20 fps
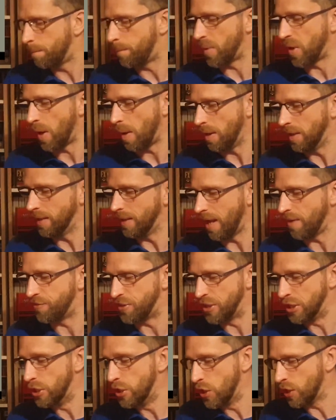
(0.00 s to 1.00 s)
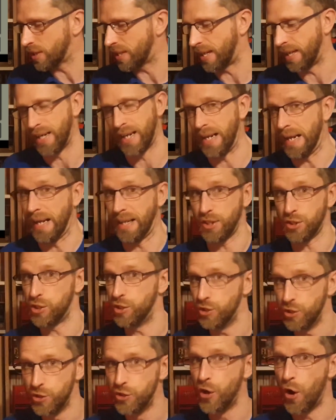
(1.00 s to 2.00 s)
But if you look at it, it's
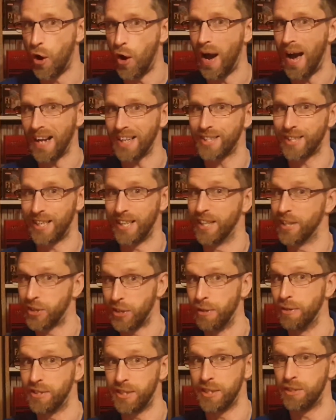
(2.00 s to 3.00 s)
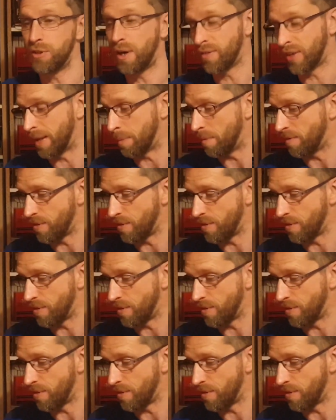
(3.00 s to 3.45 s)
not actually a cutesy driving game.